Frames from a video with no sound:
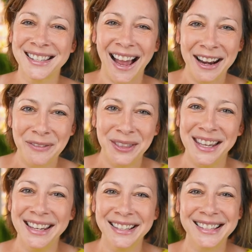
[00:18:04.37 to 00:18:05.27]
side of
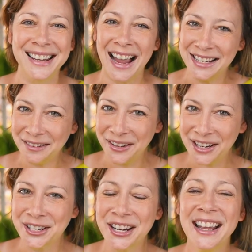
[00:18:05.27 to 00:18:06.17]
things kind of
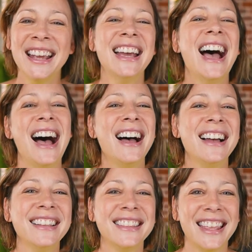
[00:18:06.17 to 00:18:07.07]
ish,
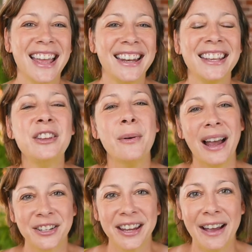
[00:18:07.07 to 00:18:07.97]
then you
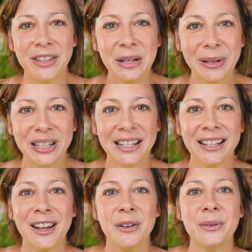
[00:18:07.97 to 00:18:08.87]
actually have the ability
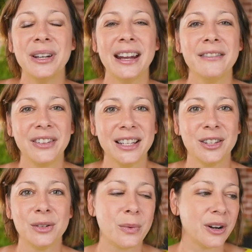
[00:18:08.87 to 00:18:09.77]
to go natively
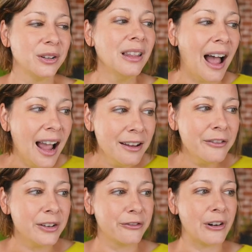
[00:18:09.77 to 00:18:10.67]
to Twitter
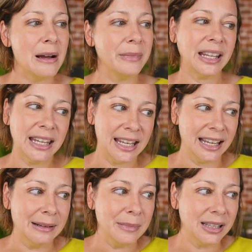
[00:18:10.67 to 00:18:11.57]
Live from
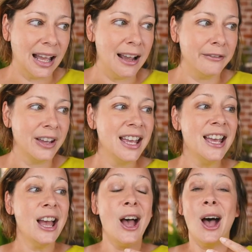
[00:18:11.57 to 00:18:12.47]
Ecamm Live.
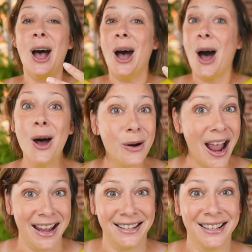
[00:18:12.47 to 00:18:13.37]
All
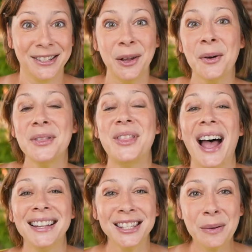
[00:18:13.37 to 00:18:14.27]
right, so
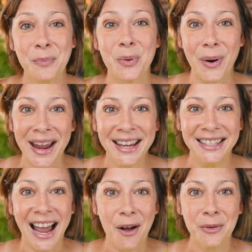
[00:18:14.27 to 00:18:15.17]
that's the
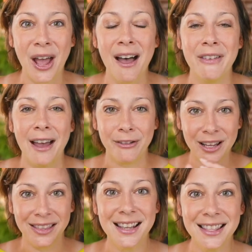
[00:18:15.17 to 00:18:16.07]
breakdown of
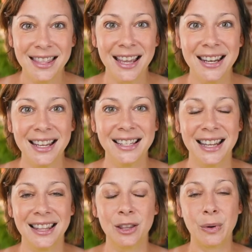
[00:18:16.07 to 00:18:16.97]
everything that is
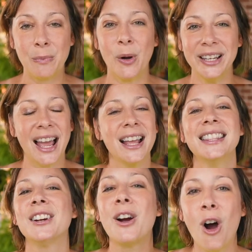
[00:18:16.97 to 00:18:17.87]
in 3.9.
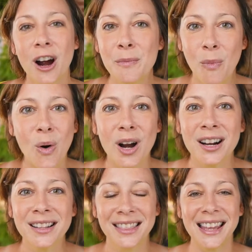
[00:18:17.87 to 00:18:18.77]
There are
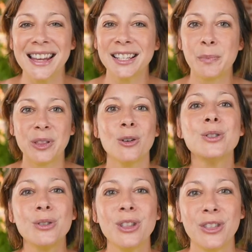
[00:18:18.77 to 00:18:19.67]
more things, but
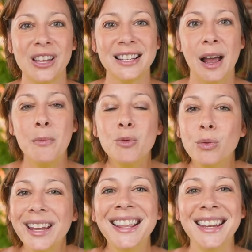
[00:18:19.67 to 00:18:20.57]
those are the things that I'm
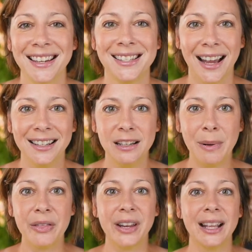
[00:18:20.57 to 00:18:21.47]
really excited
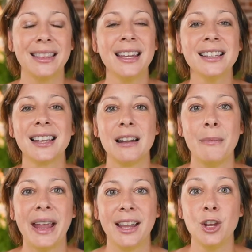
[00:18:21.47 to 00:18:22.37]
about that I think is going to
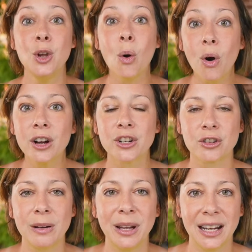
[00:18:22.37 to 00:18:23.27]
make your
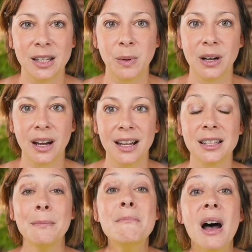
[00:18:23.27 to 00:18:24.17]
streaming
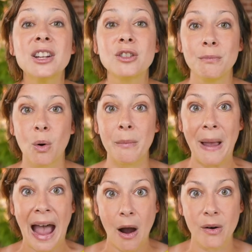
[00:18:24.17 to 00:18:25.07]
experience much more
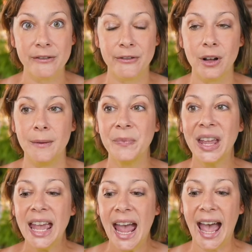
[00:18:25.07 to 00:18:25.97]
powerful.
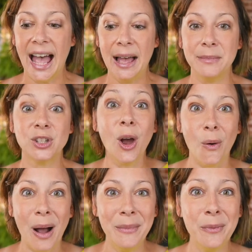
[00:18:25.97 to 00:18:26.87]

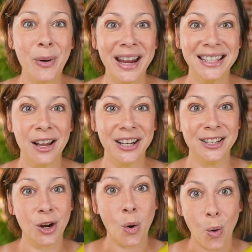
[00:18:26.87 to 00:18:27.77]
So I'm going to break down
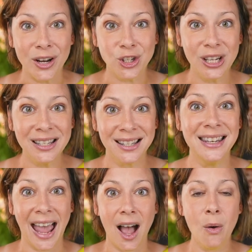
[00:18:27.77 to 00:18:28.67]
into questions
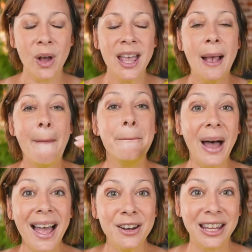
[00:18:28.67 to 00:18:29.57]
now.
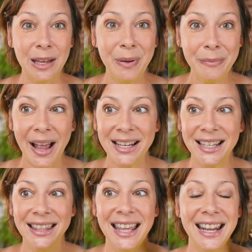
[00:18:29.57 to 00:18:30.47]
But keep in
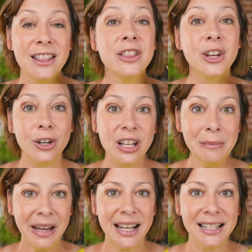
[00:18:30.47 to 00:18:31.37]
mind that in 30
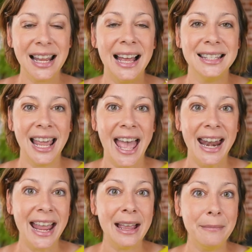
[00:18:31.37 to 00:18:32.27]
minutes at
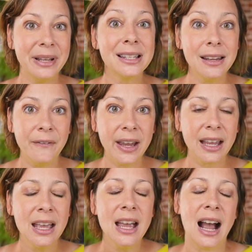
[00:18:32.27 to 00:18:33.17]
10 a.m. Pacific,